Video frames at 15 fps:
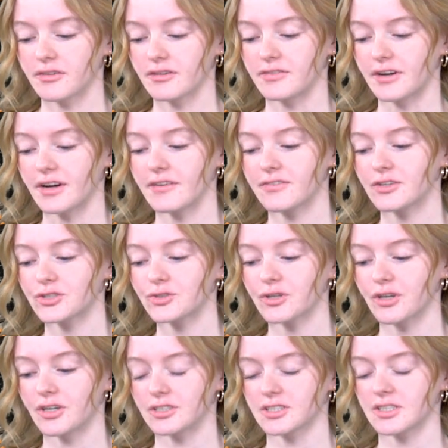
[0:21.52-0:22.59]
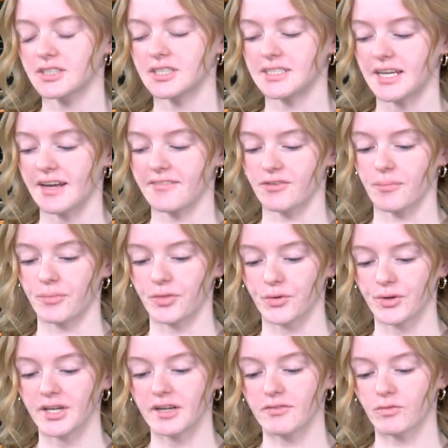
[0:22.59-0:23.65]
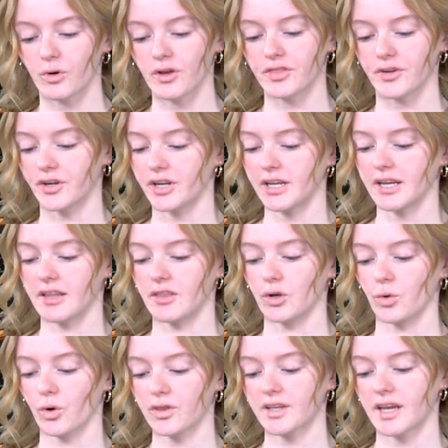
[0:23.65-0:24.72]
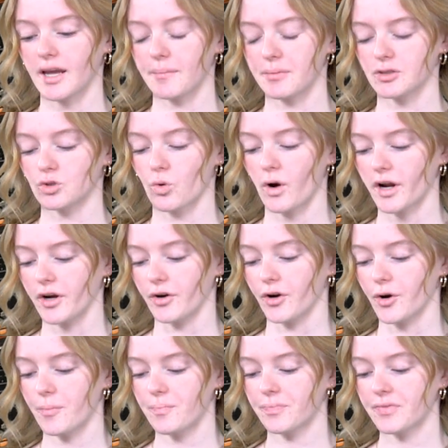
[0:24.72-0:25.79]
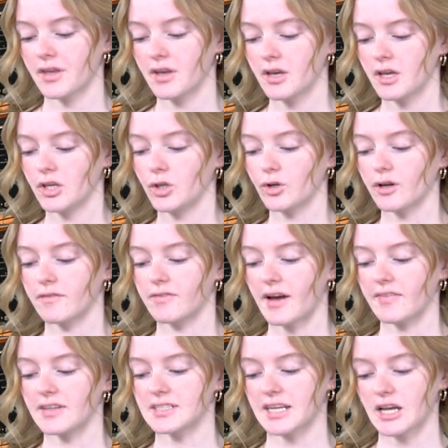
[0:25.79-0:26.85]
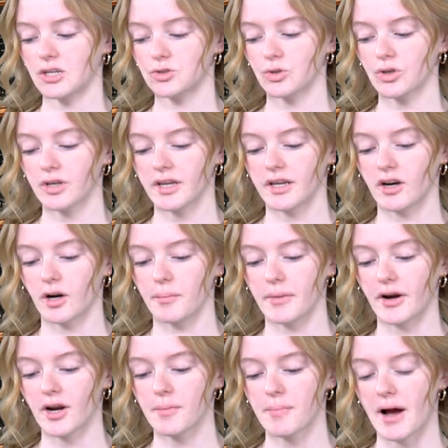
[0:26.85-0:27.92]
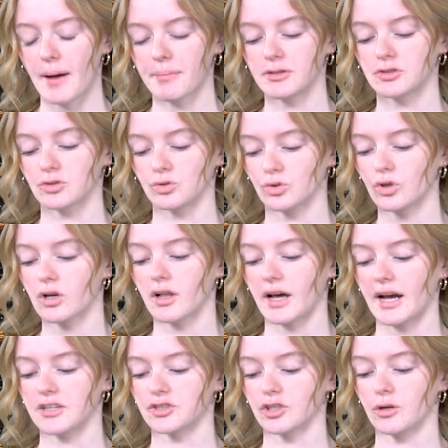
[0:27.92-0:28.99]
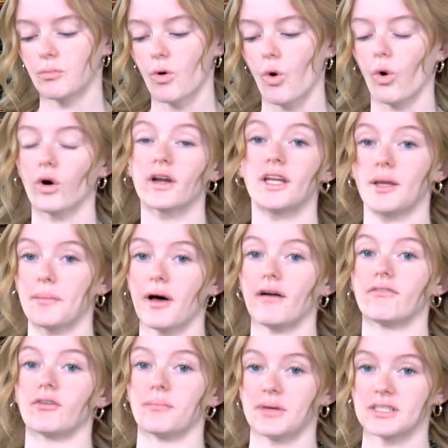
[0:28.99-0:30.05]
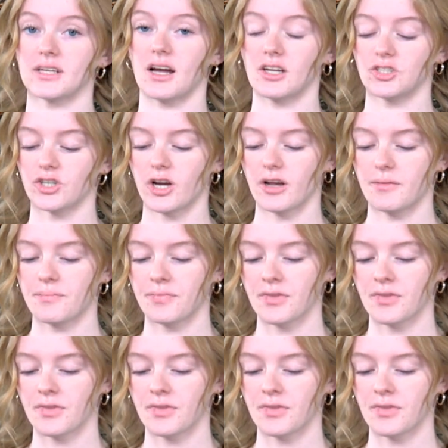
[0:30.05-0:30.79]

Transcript: your very first rehearsal today from 3 to 4.30 in the North Campus Choir Room. You can find the schedule in our Mary Poppins Google Classroom or email from Miss Andre.